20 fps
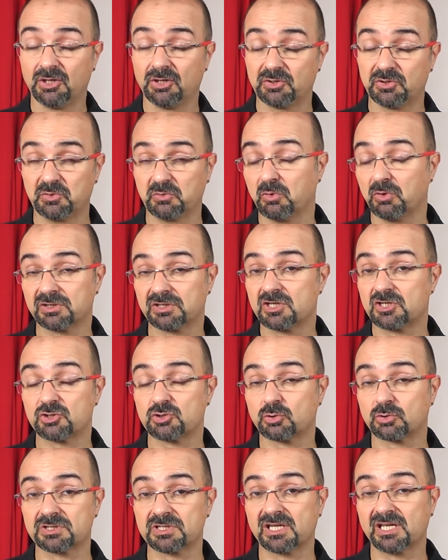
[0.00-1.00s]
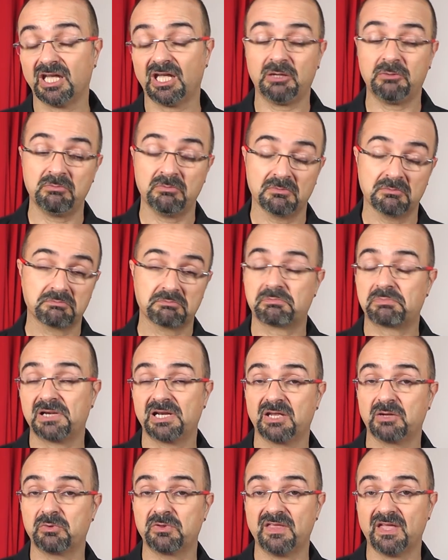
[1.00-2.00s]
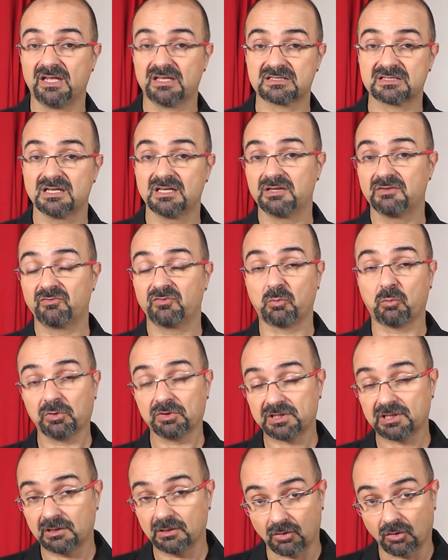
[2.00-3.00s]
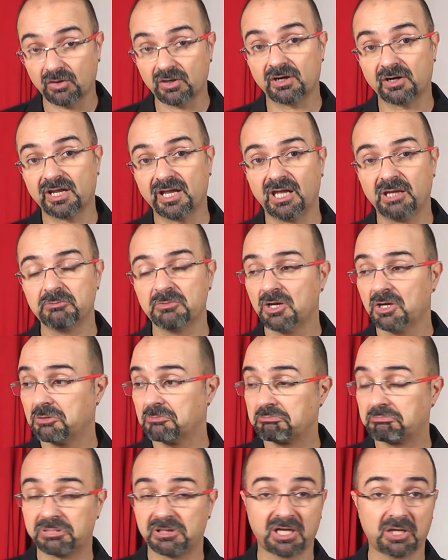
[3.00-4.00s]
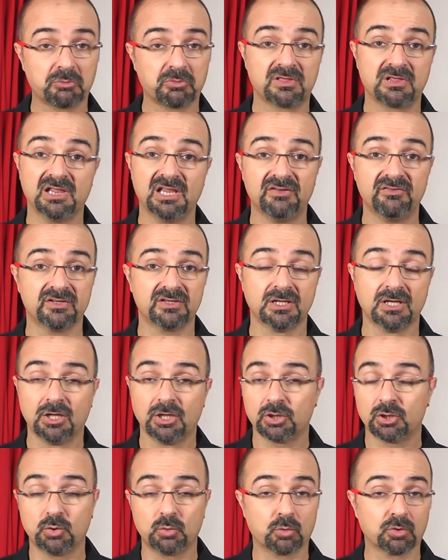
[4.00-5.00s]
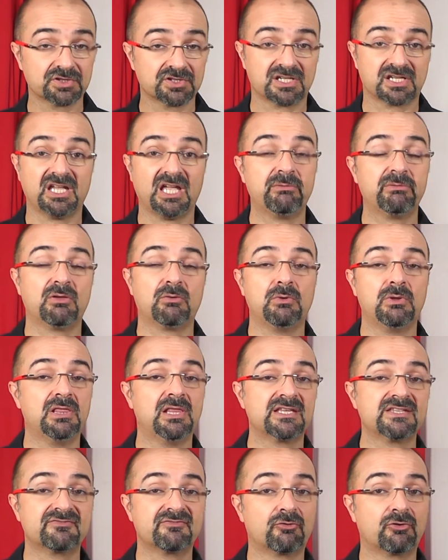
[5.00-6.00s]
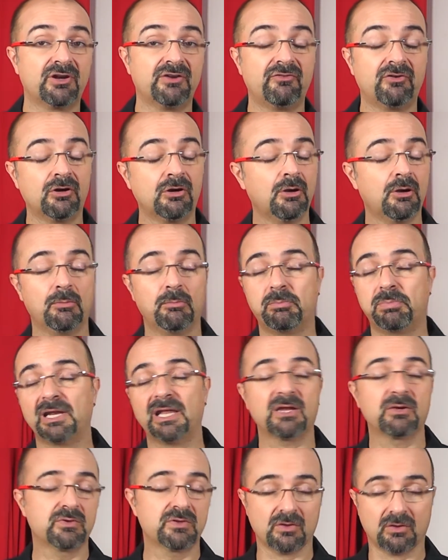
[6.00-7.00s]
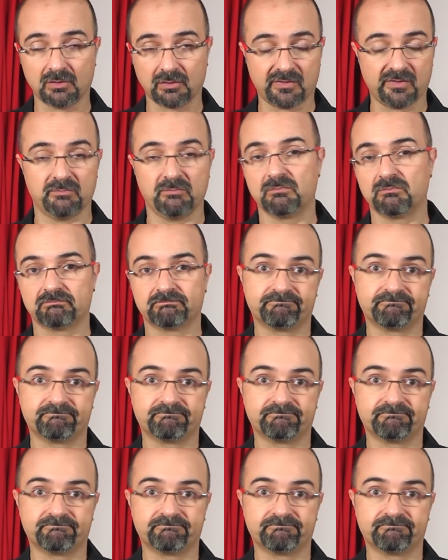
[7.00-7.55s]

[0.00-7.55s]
You want a shorter game? Play with 8. You want a longer game? Play with 11. You want a game that will last forever? Play with all of them.